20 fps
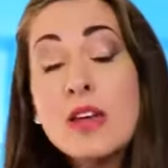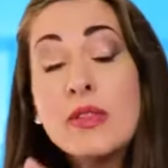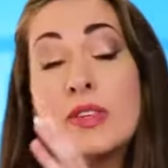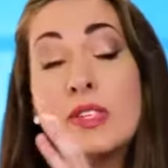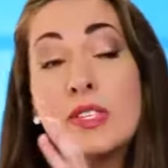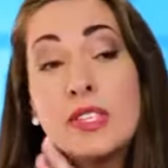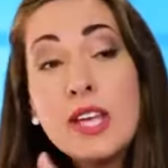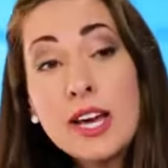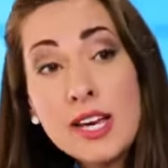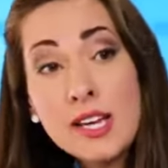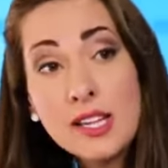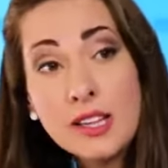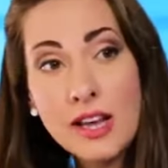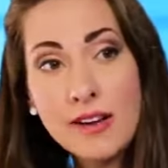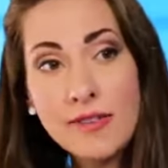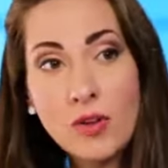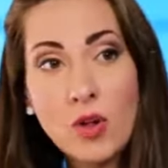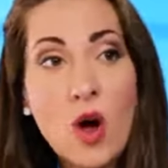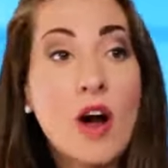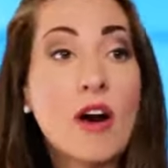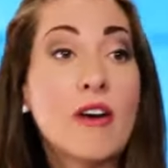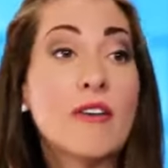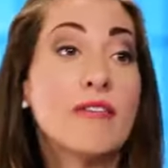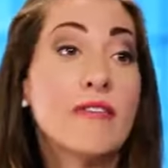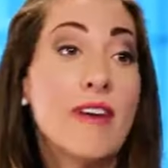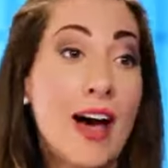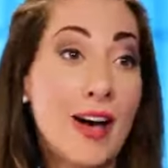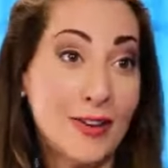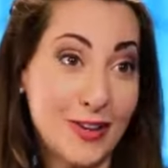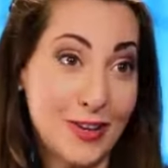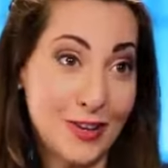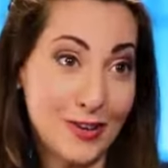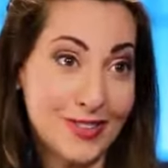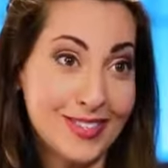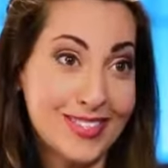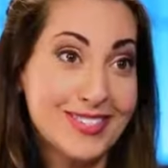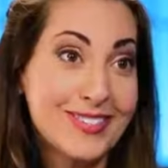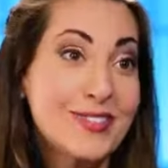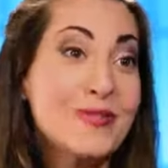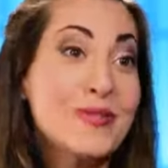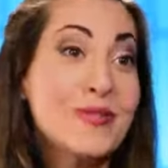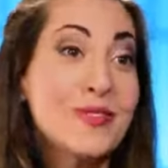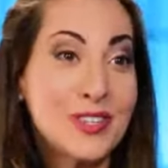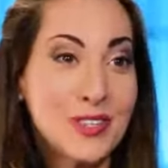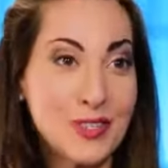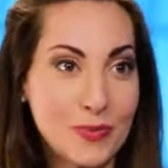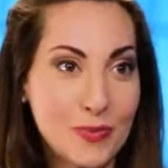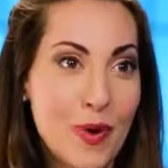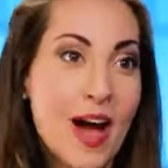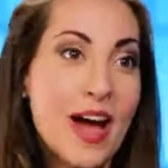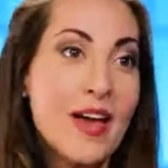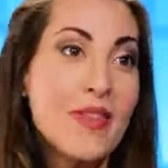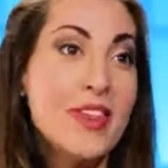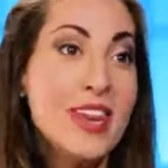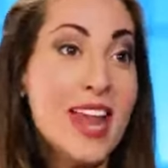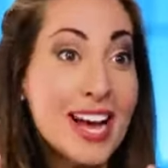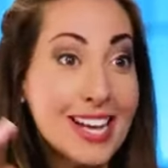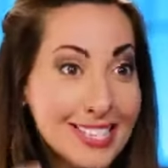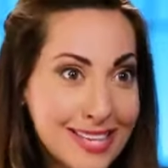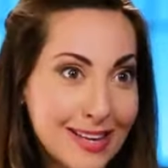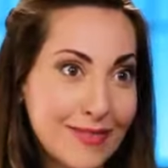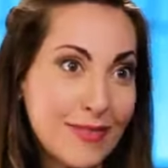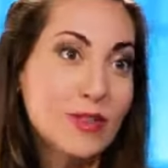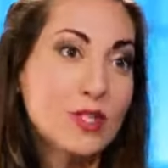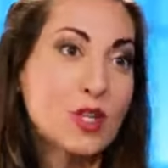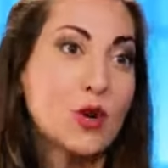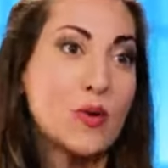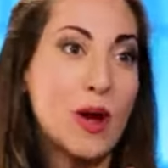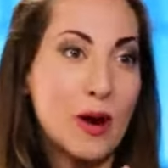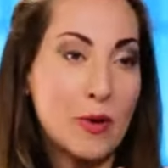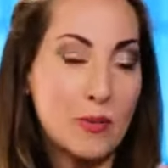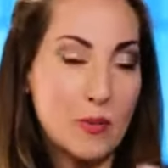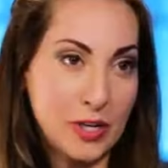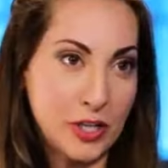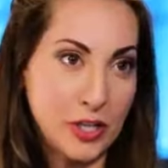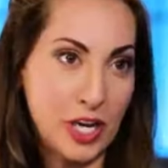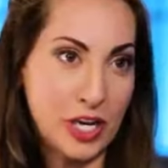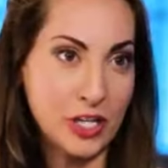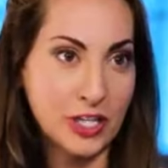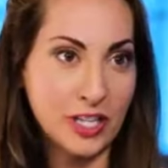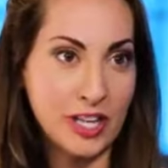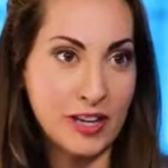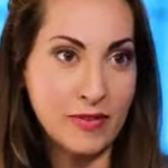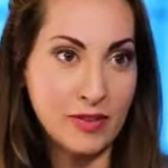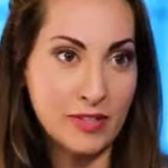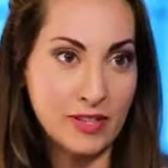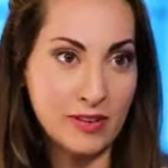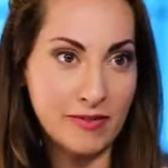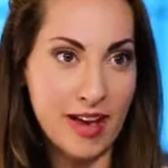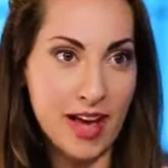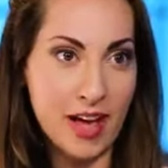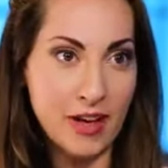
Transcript: The second level are values, which is why the next levels are around appreciation levels and